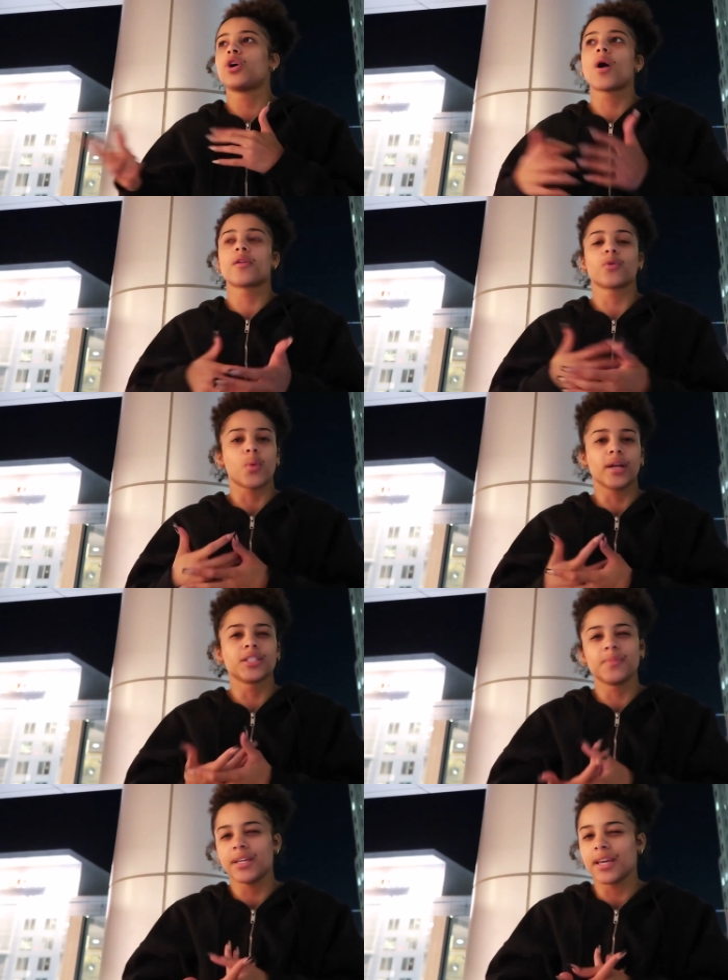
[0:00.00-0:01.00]
go out of their way
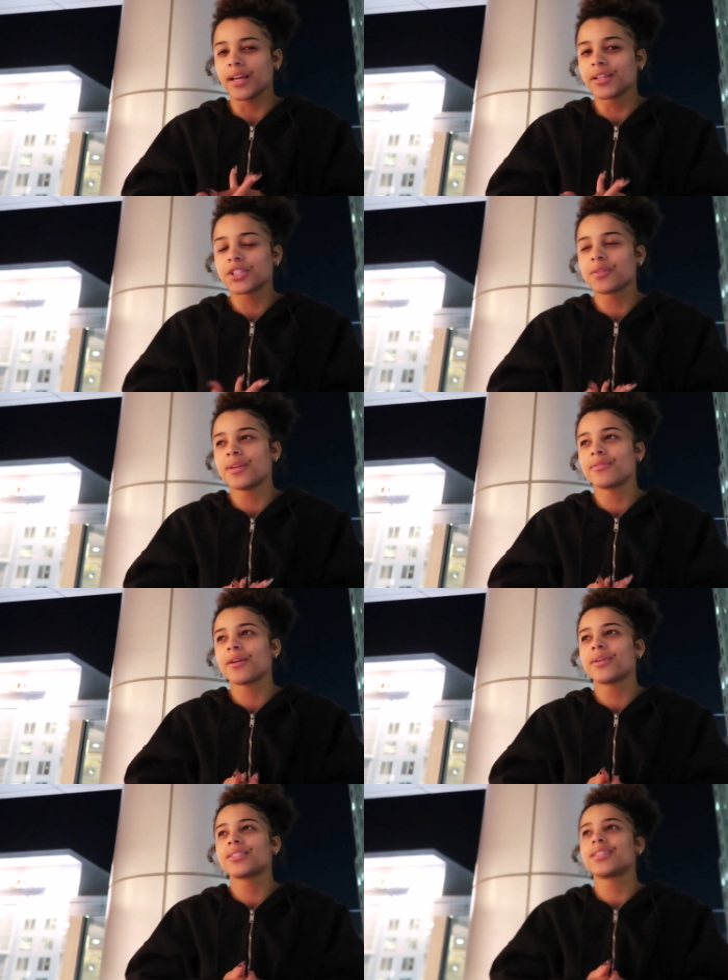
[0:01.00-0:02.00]
to speak English to me, if
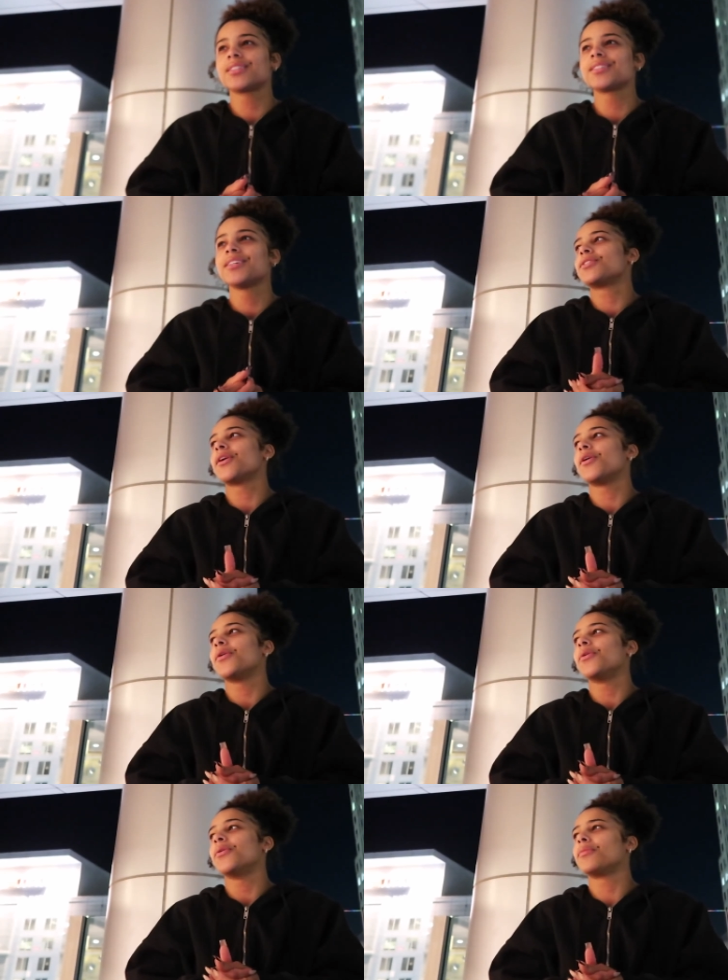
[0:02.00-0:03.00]
that makes sense.
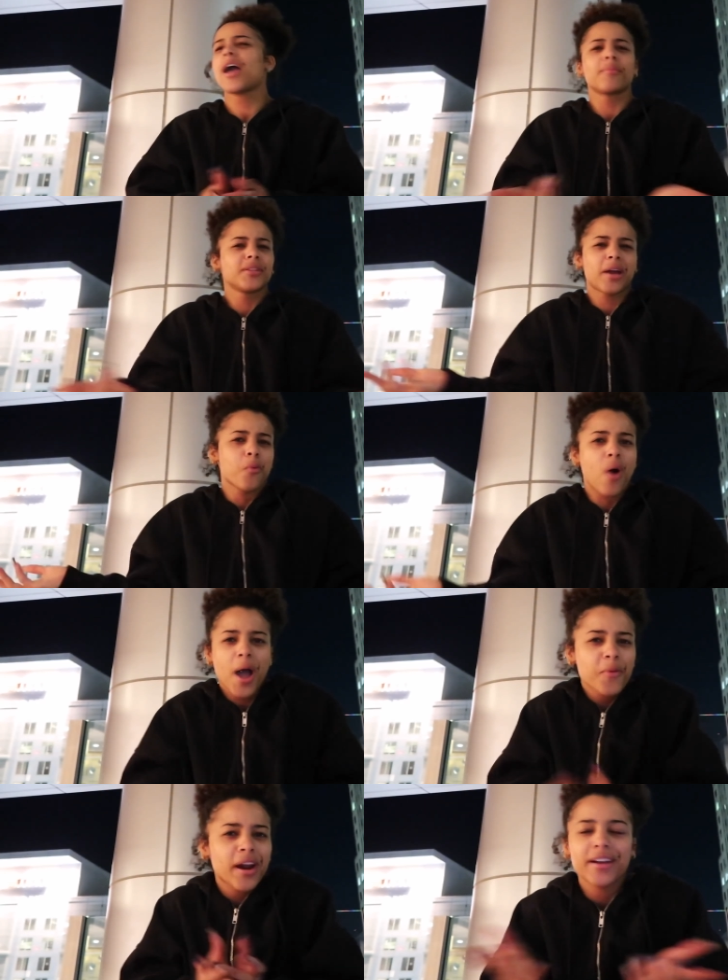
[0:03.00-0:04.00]
So yeah, I mean, like,
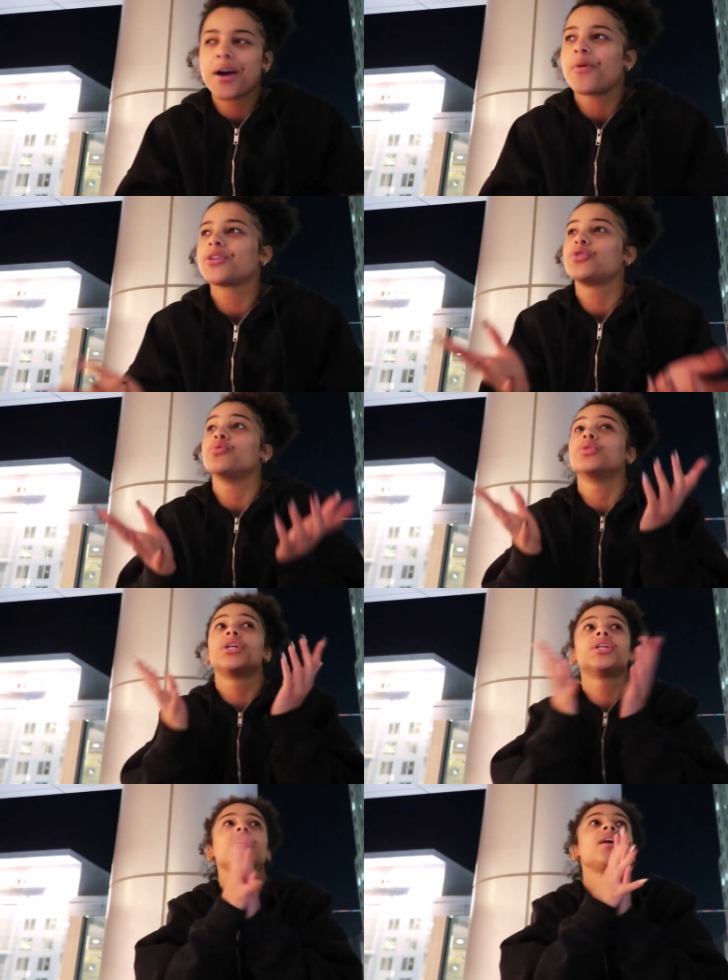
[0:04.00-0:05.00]
why would I not want to?
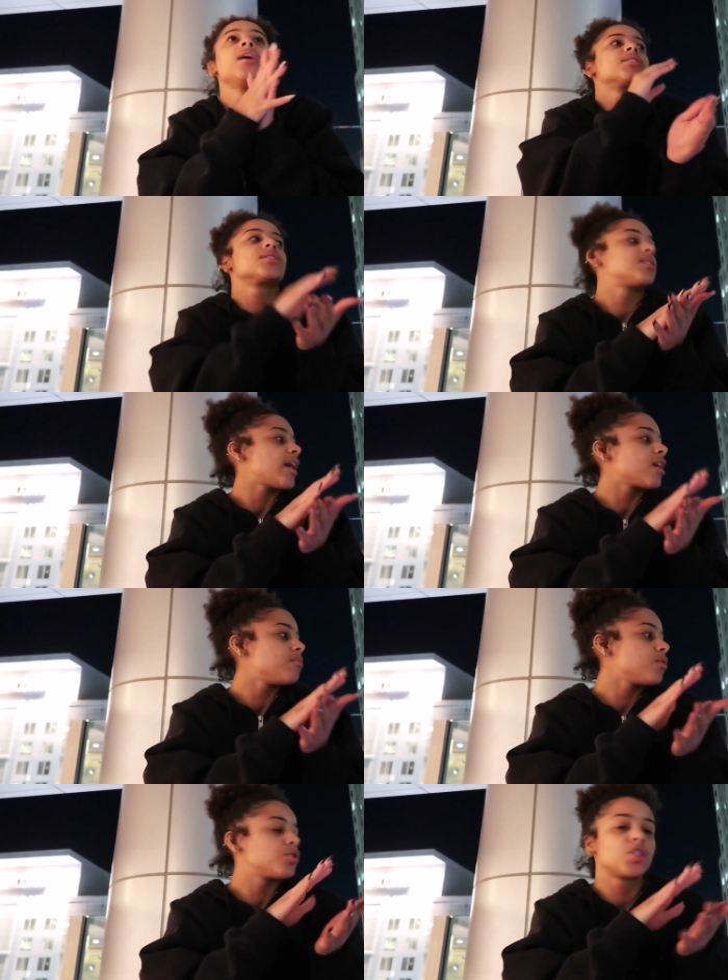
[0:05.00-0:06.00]
Literally, it's the
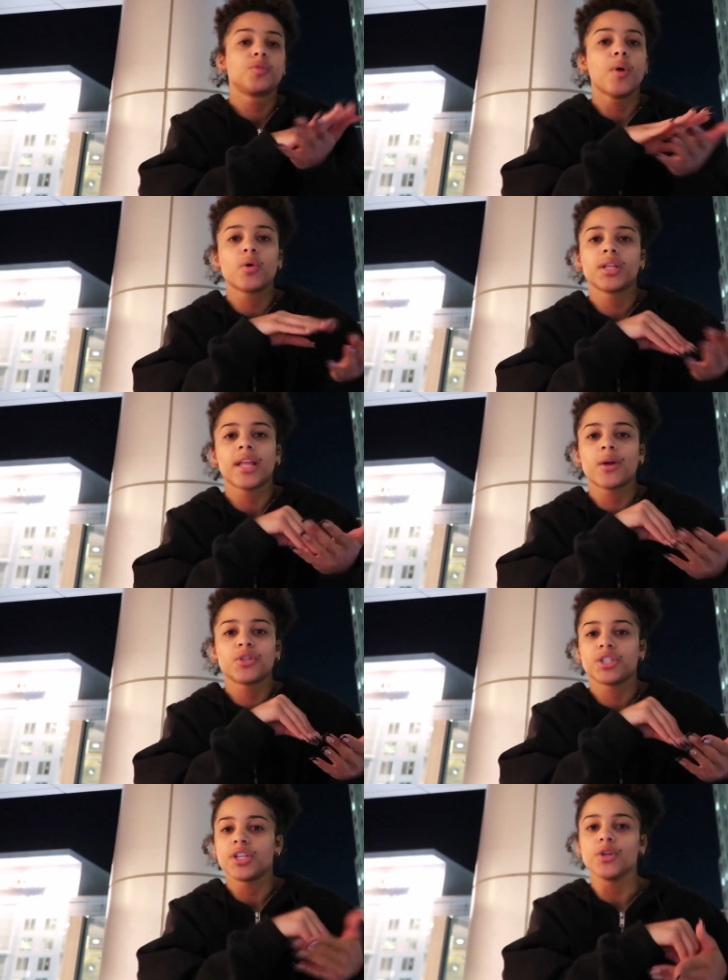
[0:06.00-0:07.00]
second most spoken
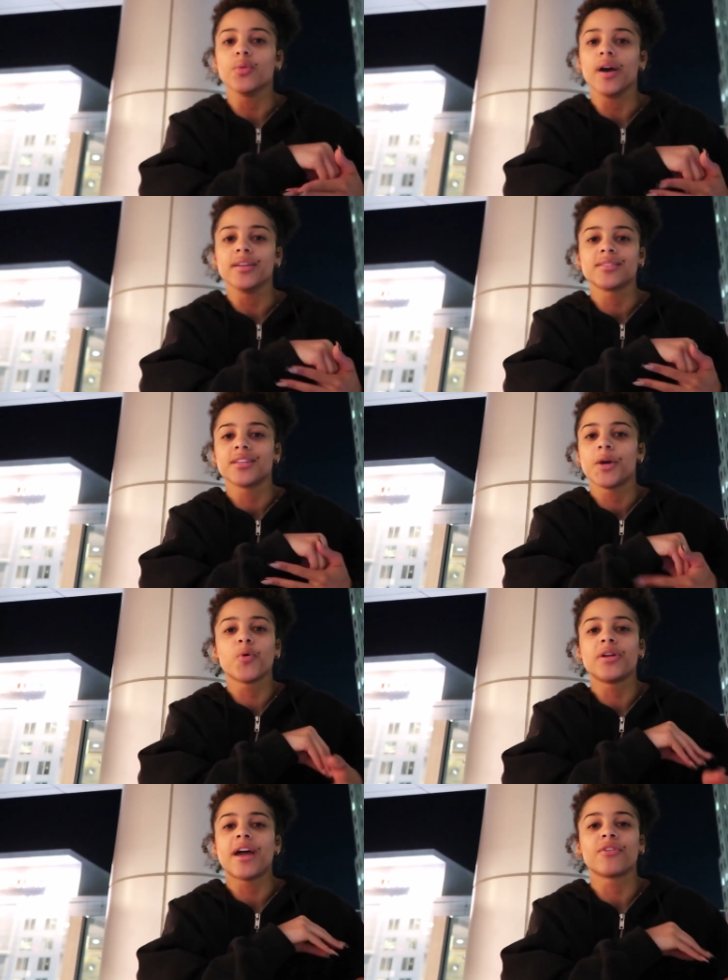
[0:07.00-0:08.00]
language in the US. It
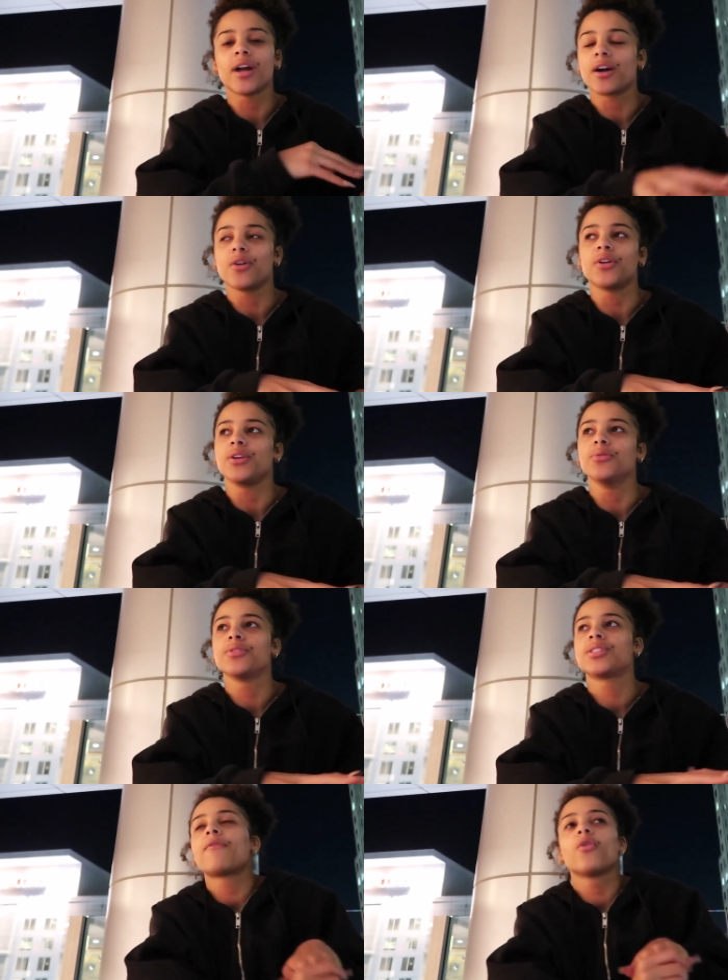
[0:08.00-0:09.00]
will never not go to
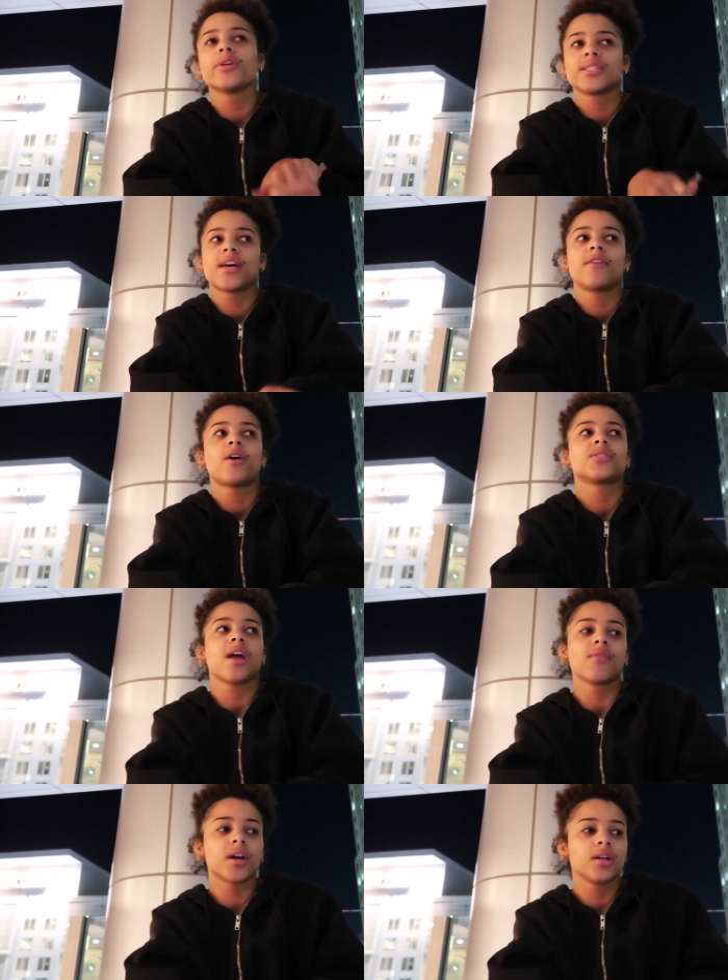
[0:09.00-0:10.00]
use. I've always said if I was
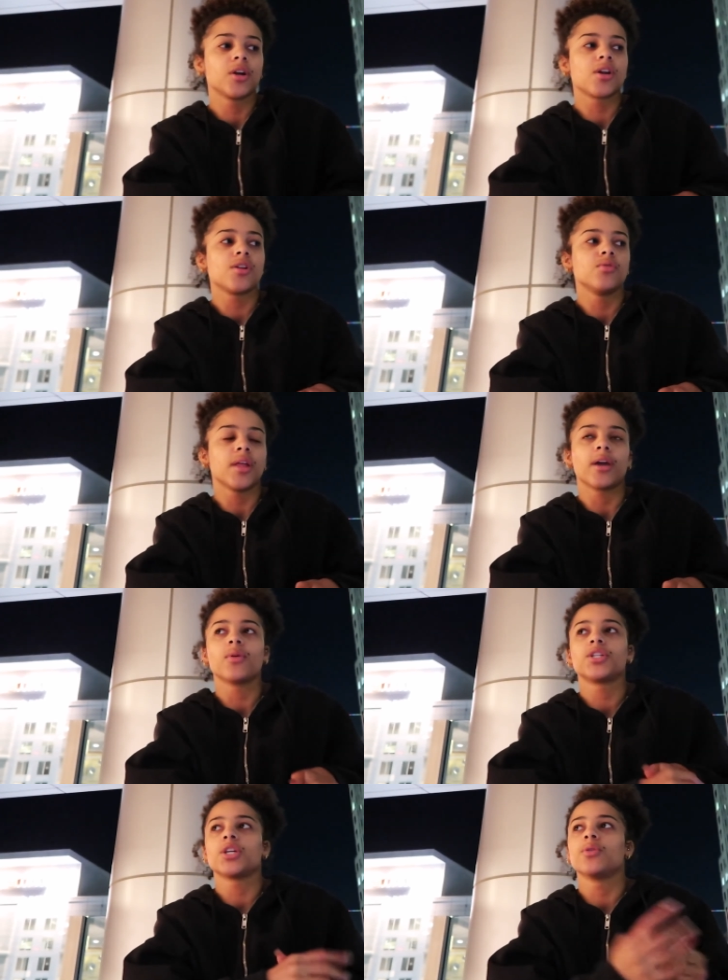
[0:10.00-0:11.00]
ever gonna learn a new
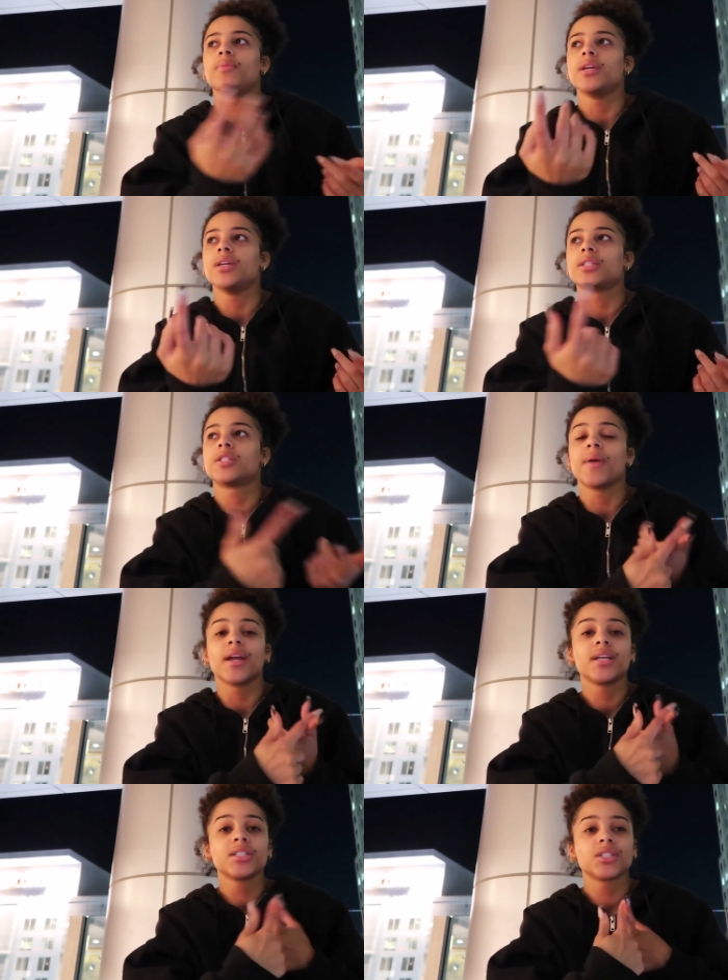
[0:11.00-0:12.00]
language, it would be
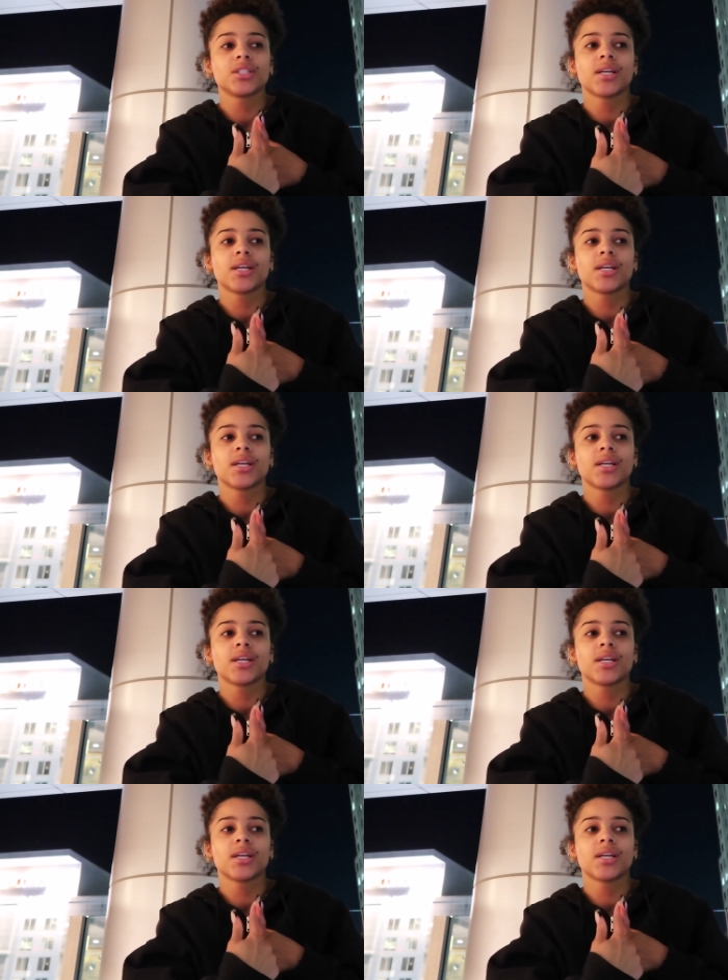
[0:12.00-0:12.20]
Spanish